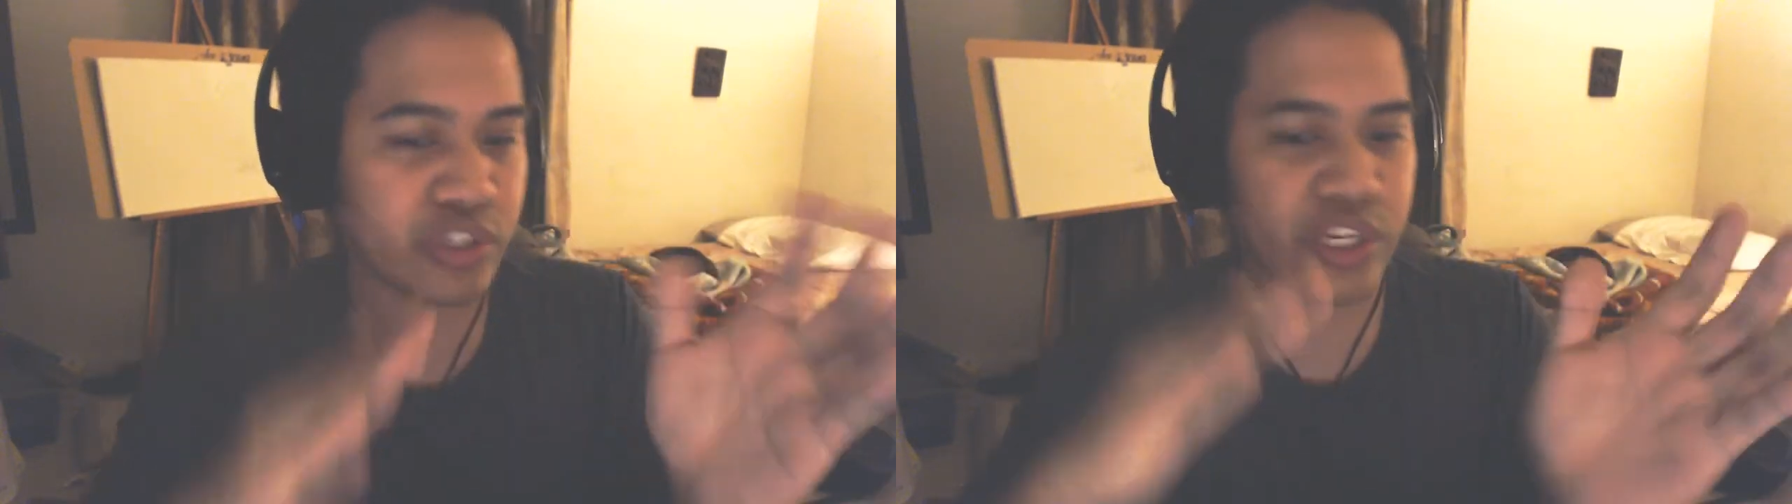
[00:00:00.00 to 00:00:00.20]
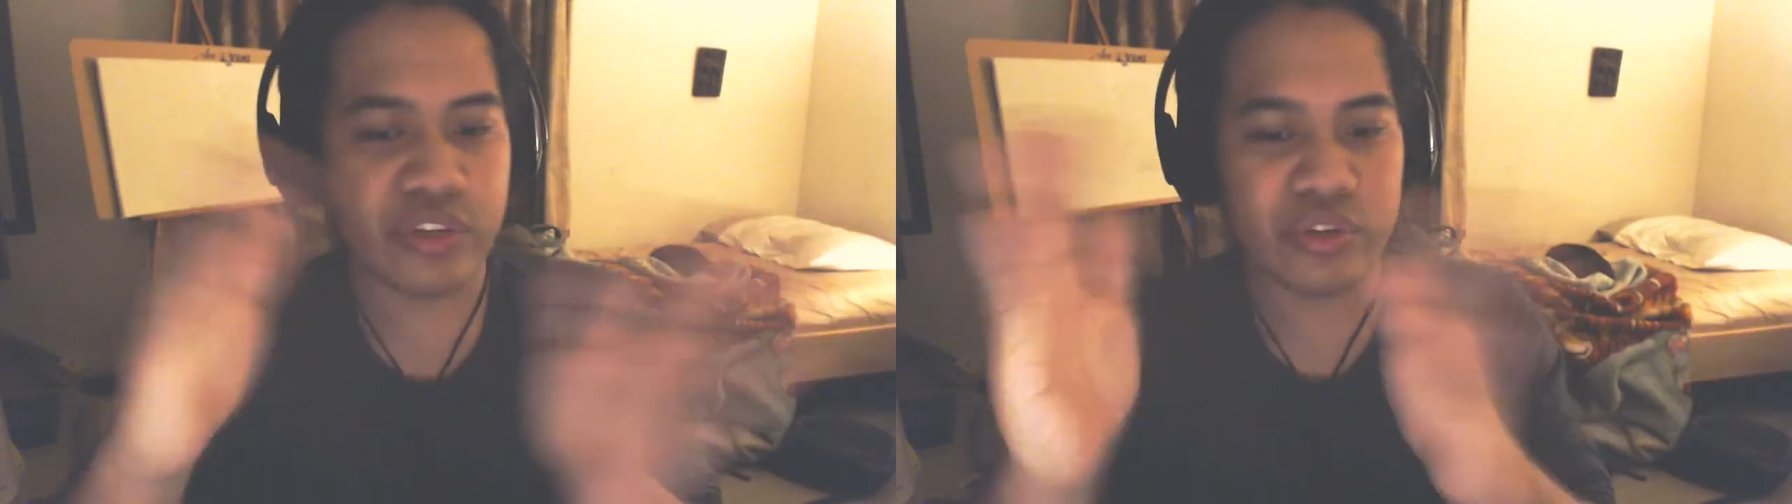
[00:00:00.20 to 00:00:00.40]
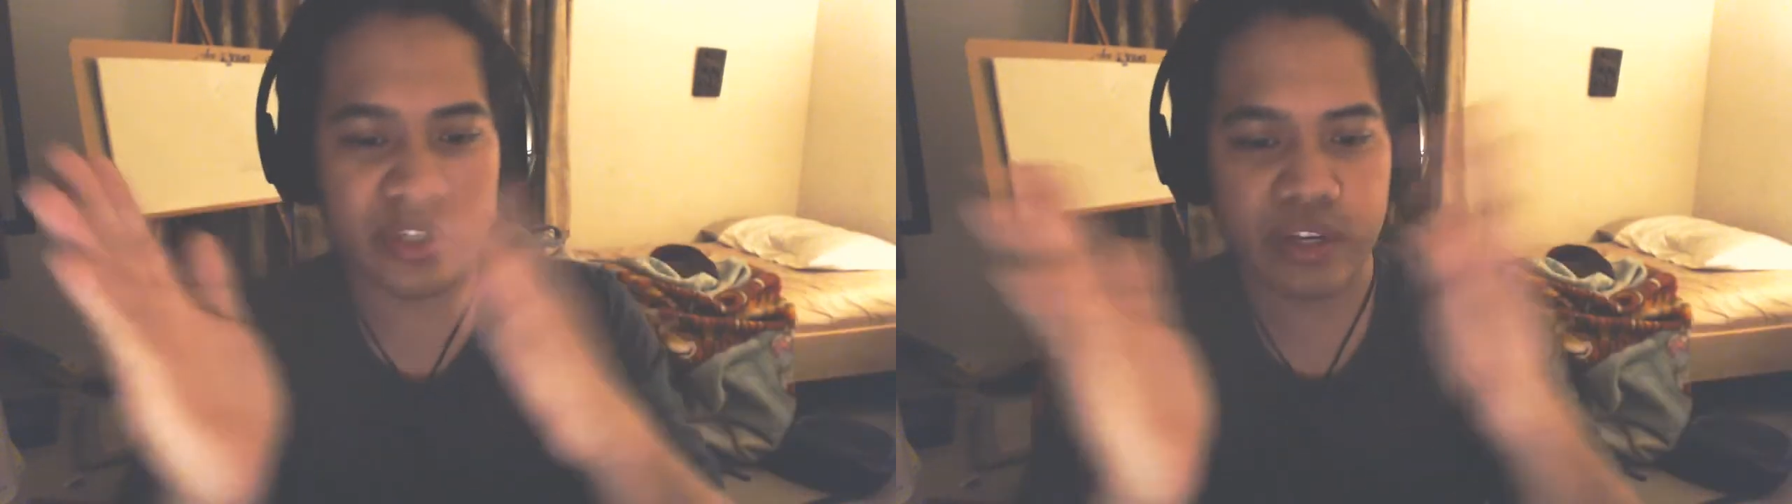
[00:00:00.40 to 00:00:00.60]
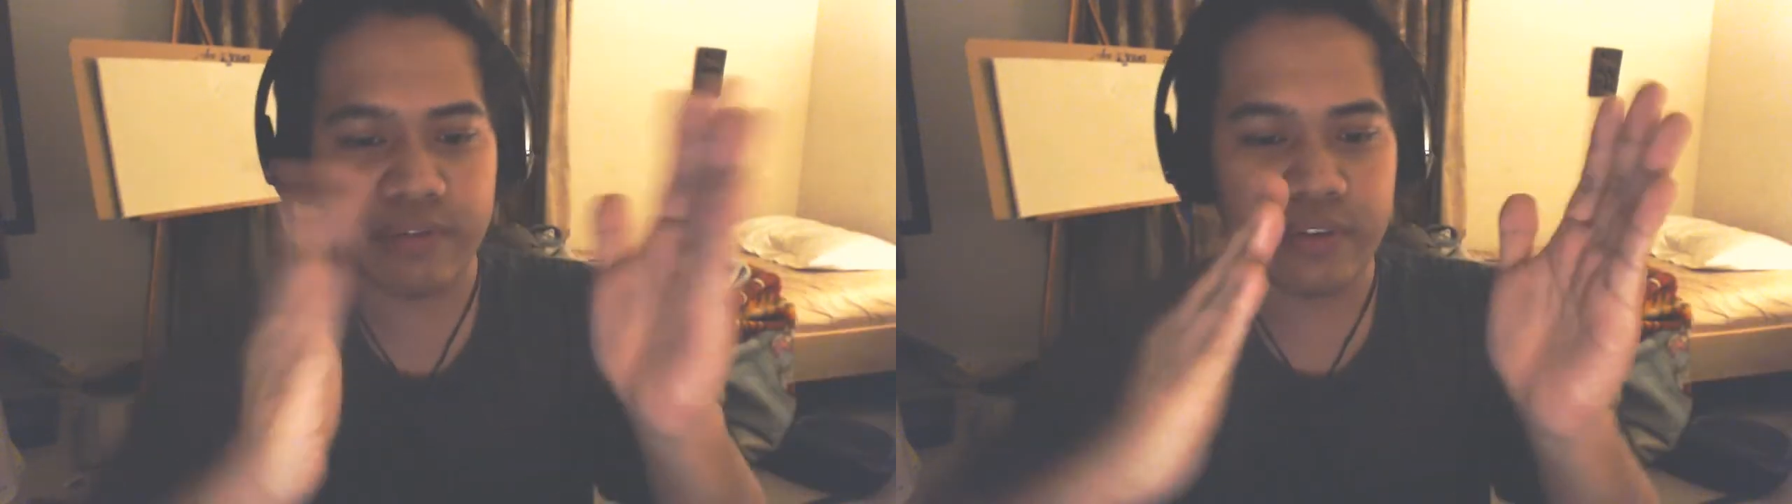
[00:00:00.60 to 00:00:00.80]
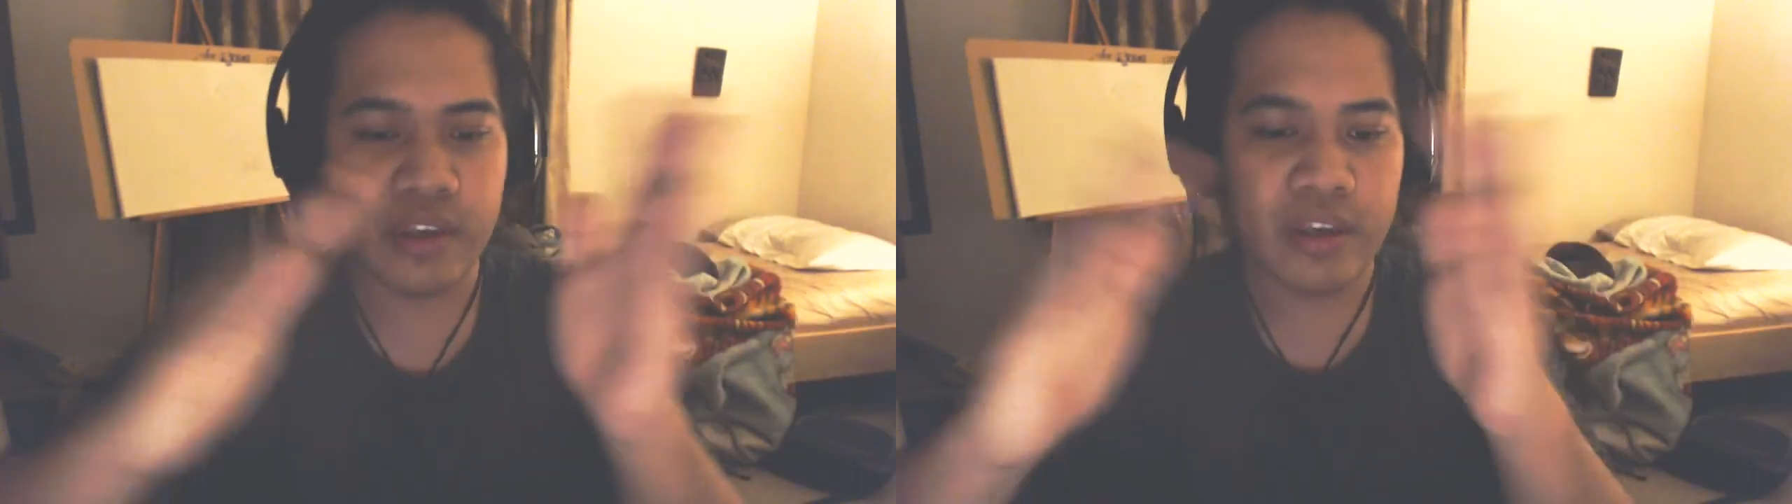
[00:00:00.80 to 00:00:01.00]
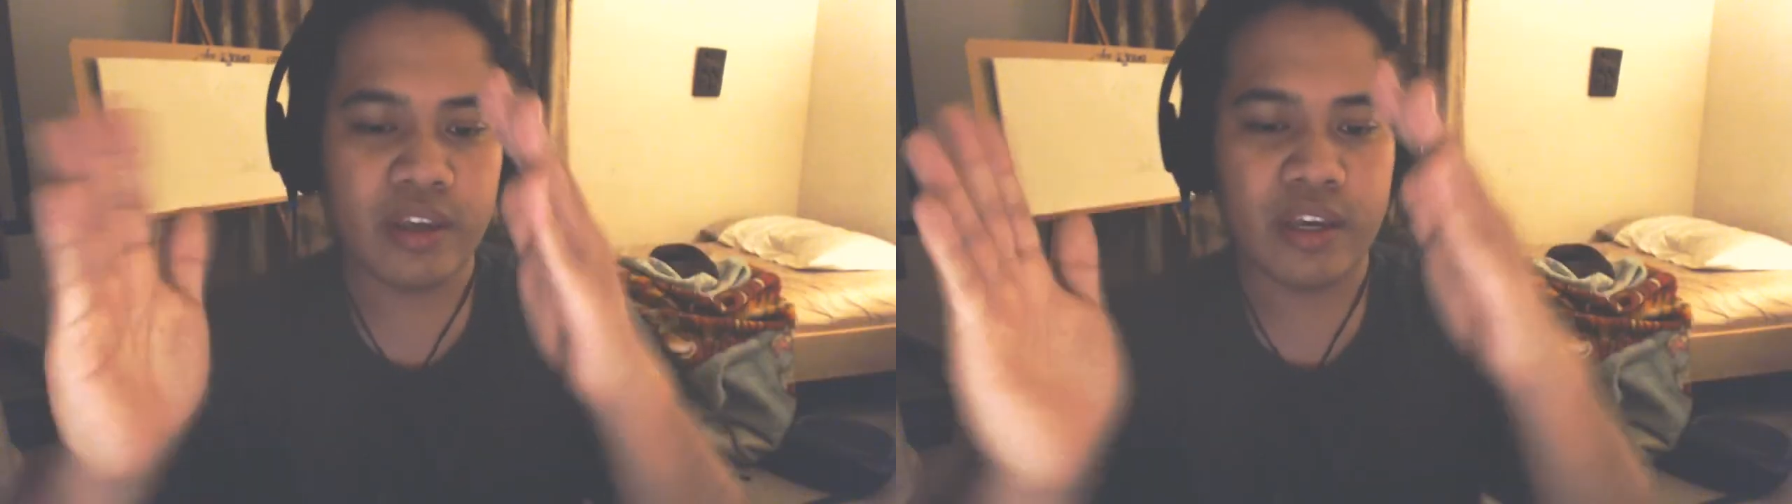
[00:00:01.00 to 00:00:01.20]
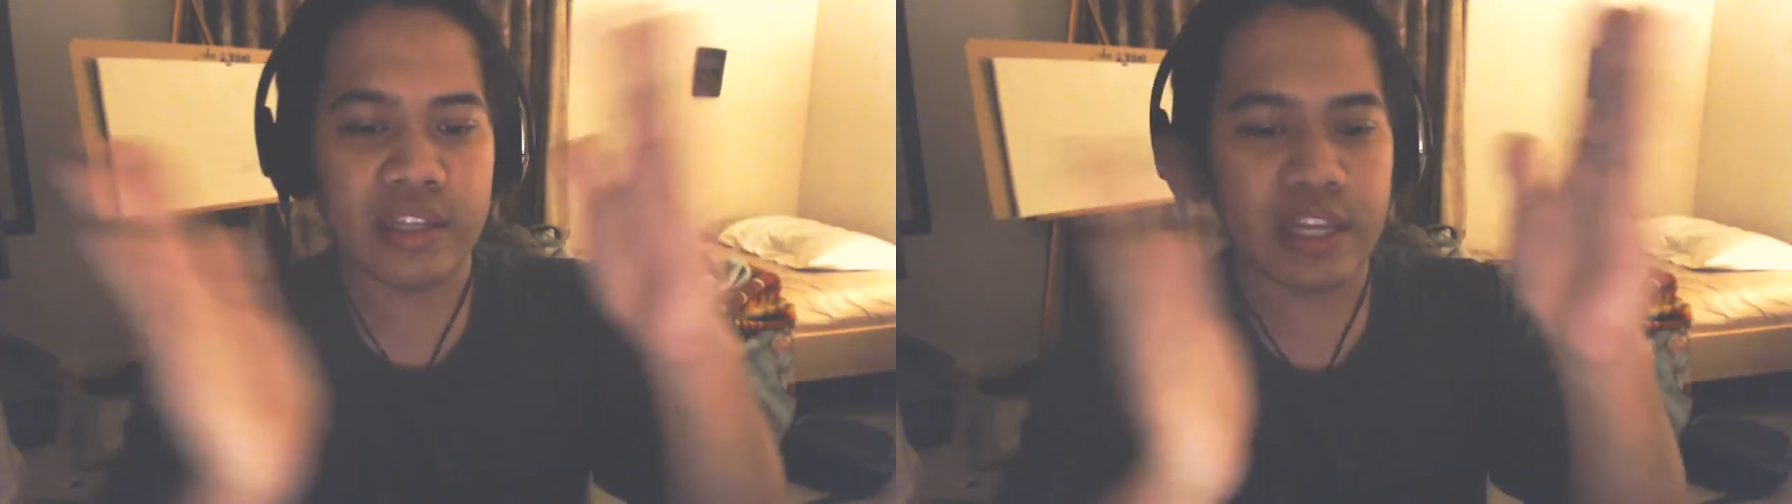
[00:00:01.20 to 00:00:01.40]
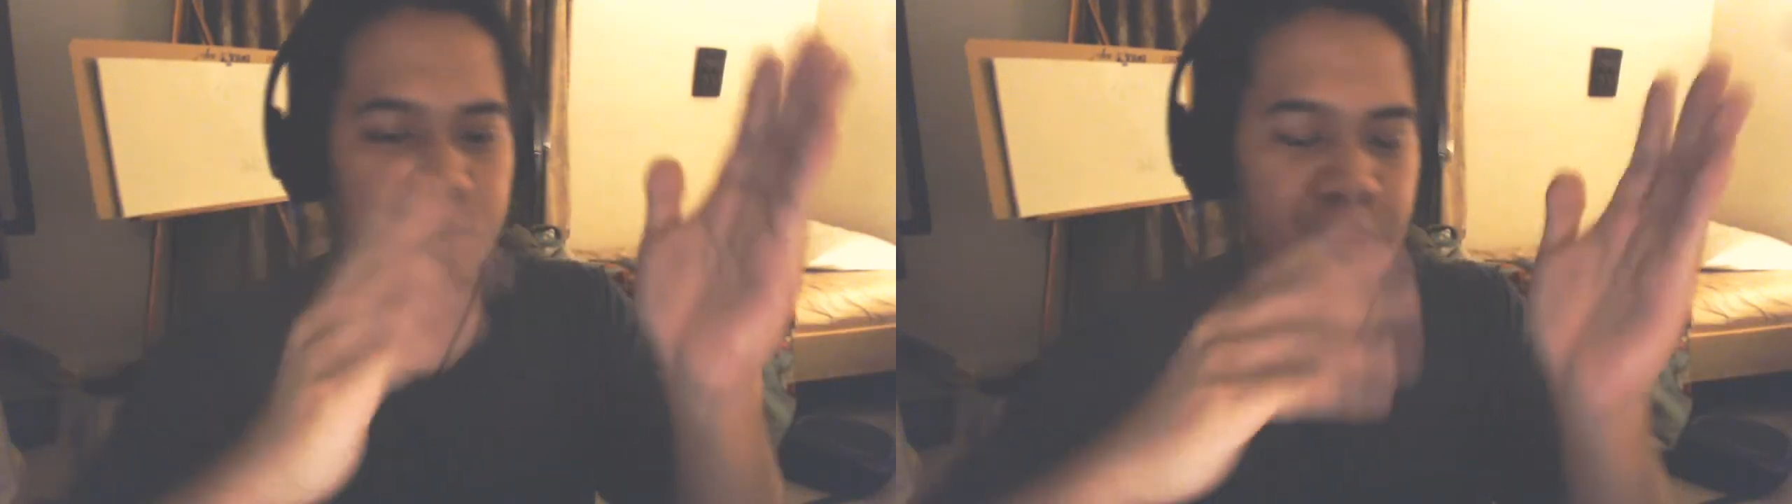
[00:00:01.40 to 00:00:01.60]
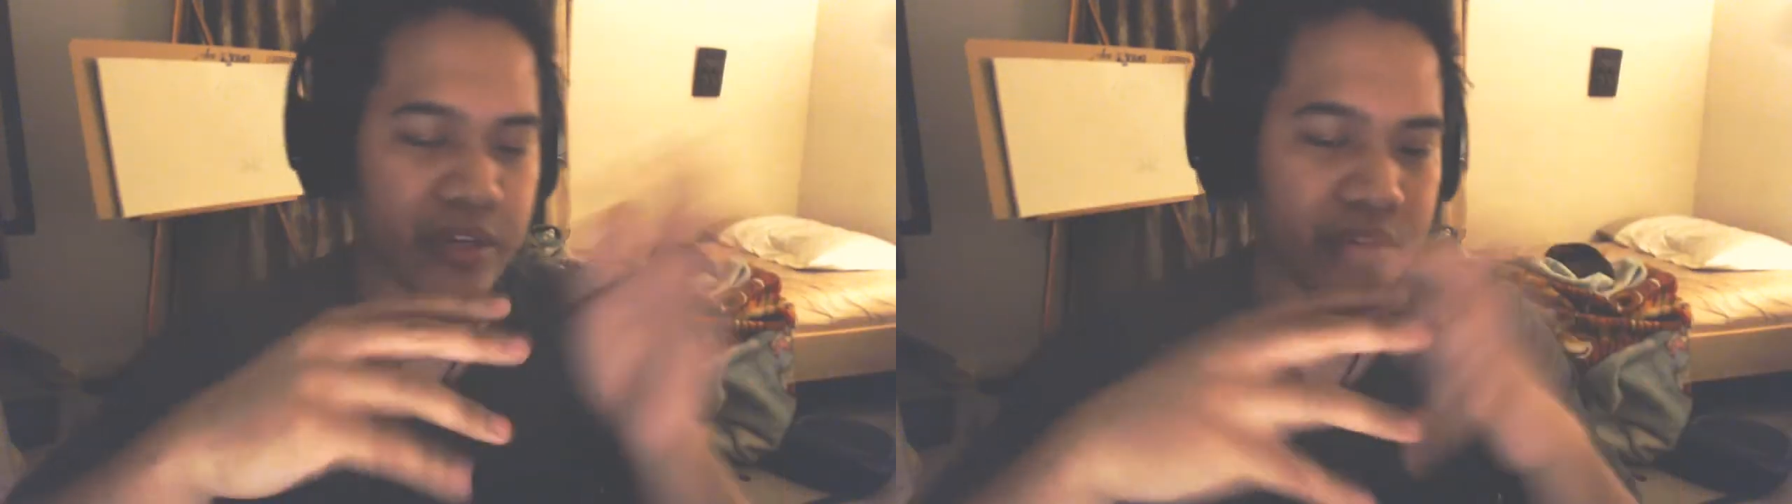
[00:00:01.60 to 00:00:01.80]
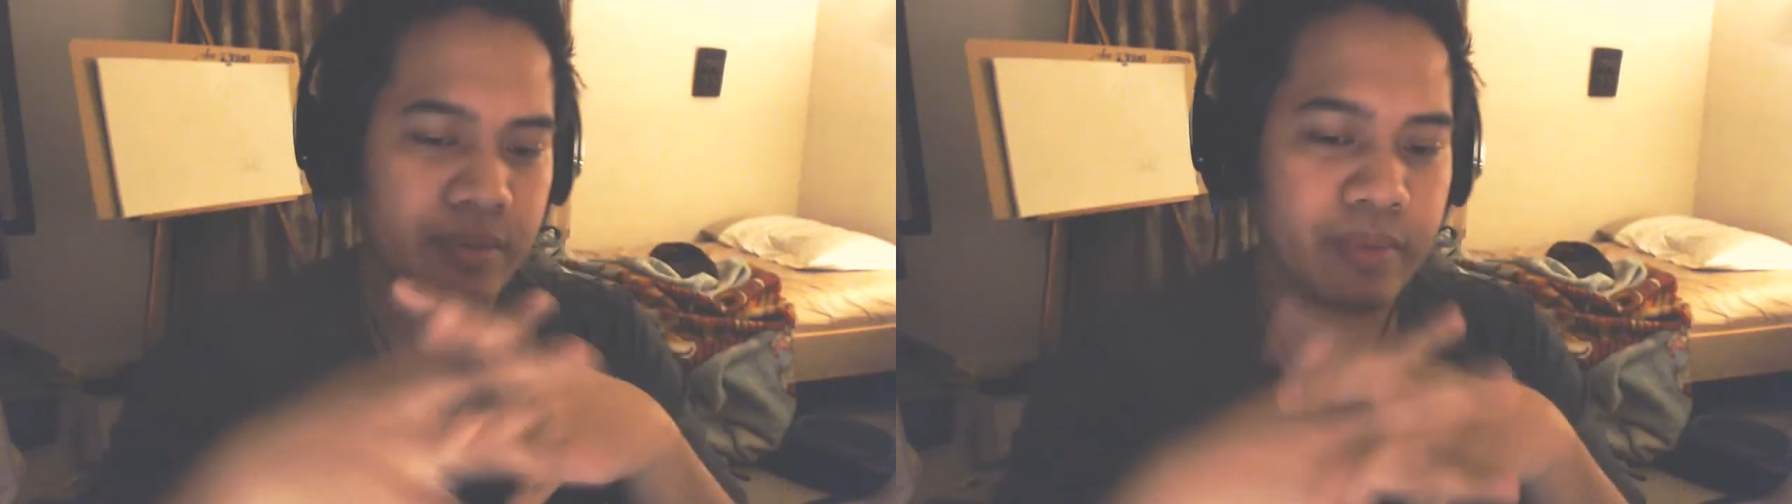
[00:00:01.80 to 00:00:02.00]
change yourself in that
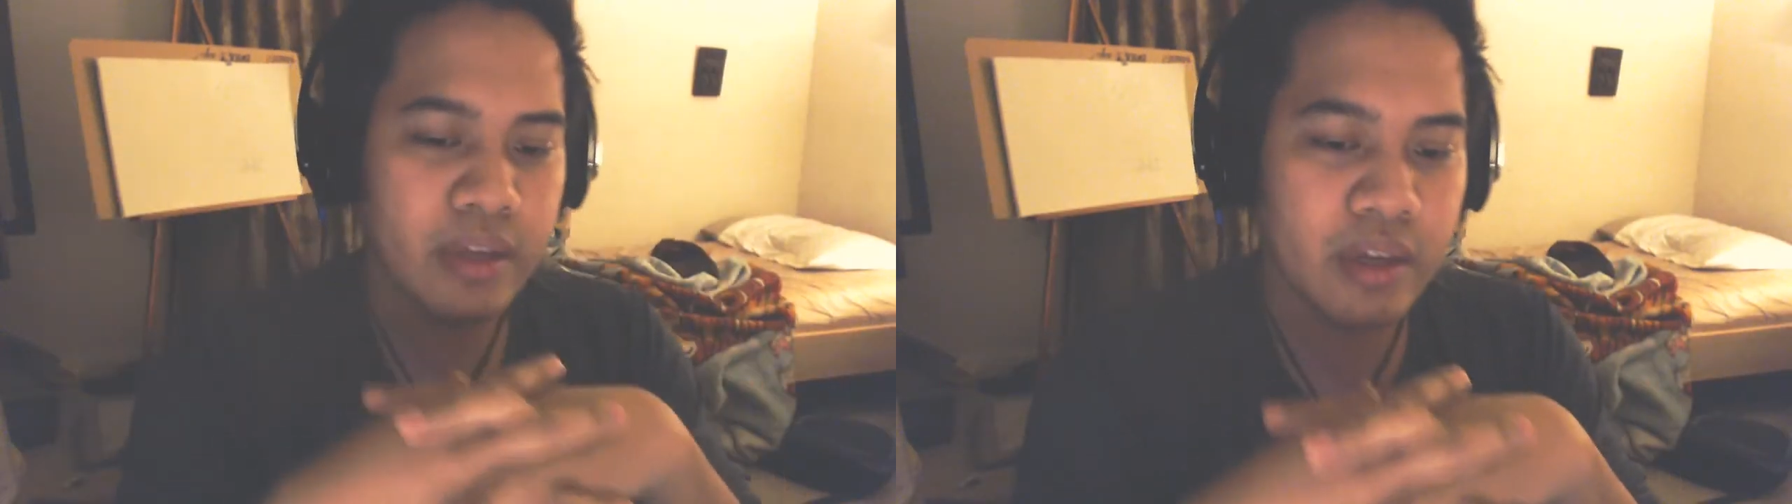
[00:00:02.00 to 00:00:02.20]
spectrum.